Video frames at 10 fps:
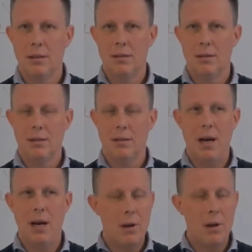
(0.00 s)
Now
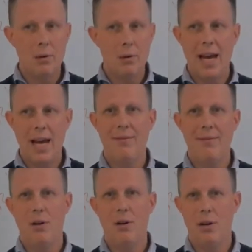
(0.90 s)
we only have
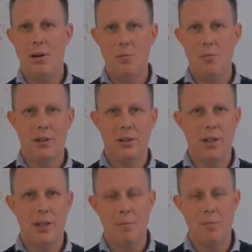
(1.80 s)

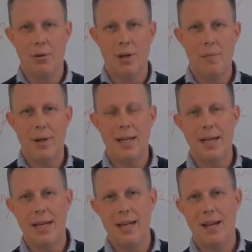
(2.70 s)
object-oriented programming
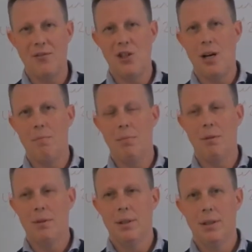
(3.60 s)
in F#, a
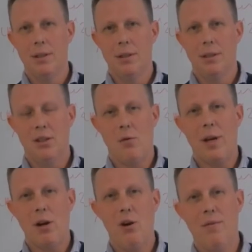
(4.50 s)
quick
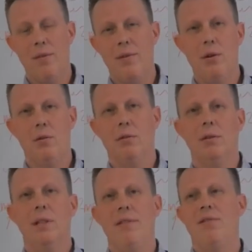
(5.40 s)
overview
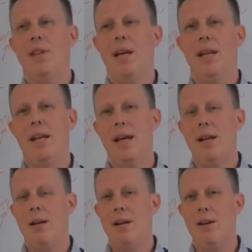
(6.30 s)
left, and
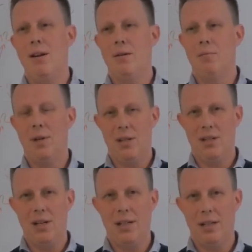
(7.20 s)
then we can
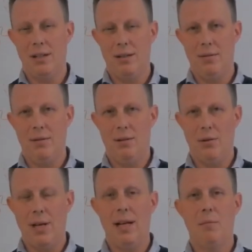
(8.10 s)
start looking
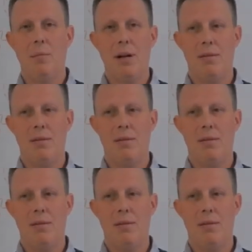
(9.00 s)
at part 3.